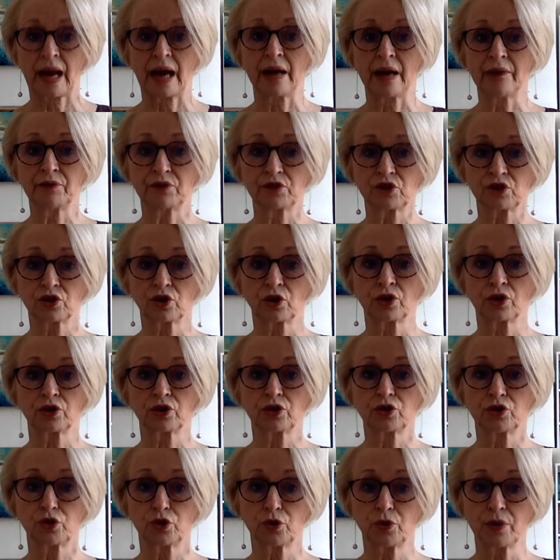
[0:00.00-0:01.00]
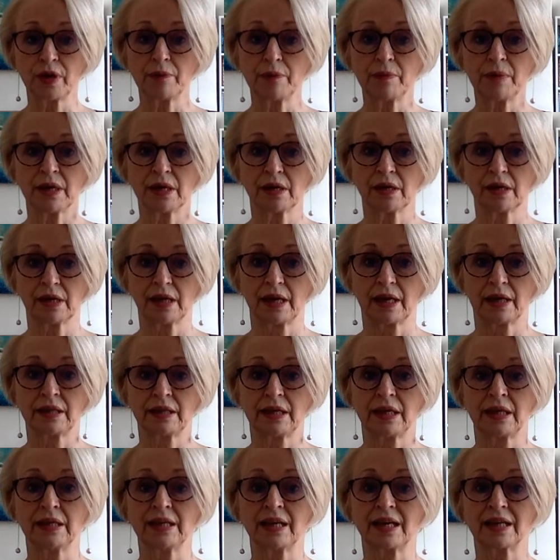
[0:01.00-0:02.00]
I've started dreaming again
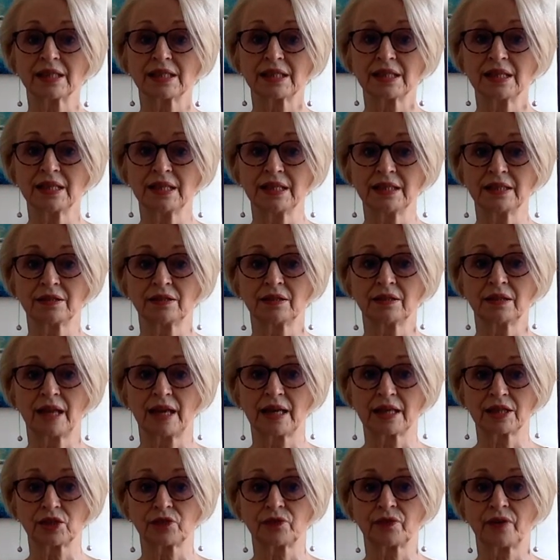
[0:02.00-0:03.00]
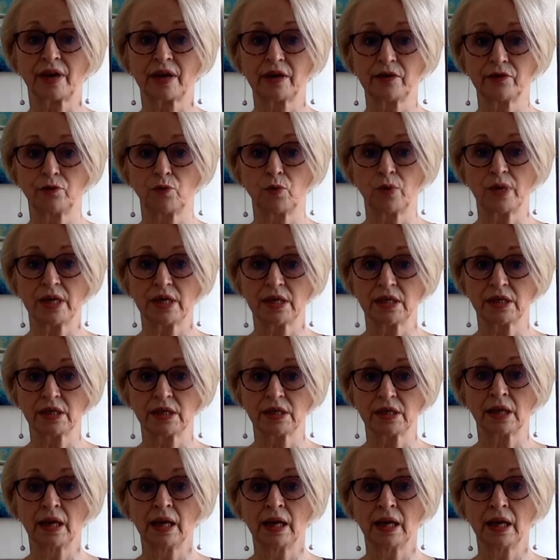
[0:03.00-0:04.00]
in as little as 5 weeks,